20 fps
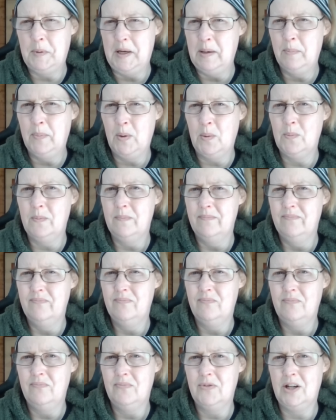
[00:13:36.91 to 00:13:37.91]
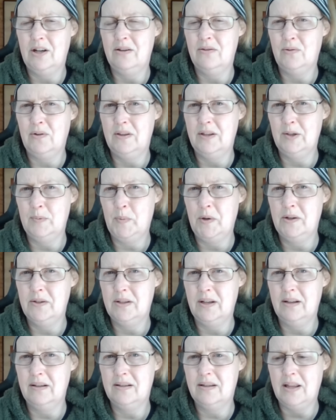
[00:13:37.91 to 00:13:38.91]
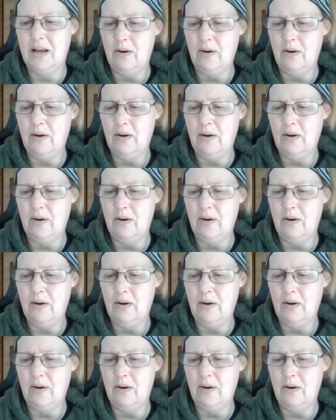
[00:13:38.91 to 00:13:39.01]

people going through this process.